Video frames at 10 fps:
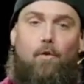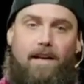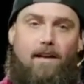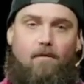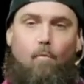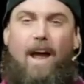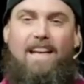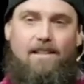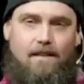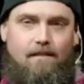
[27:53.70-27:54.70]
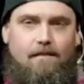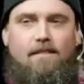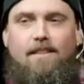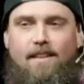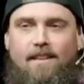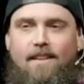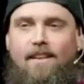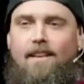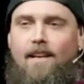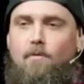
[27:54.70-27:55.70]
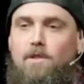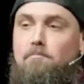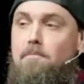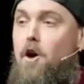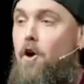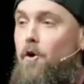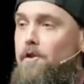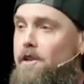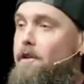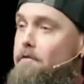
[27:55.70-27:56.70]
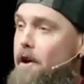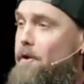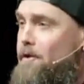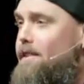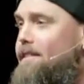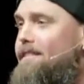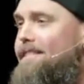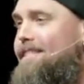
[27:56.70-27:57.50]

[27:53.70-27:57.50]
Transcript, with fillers: glory, weight. It was ma'od kavod.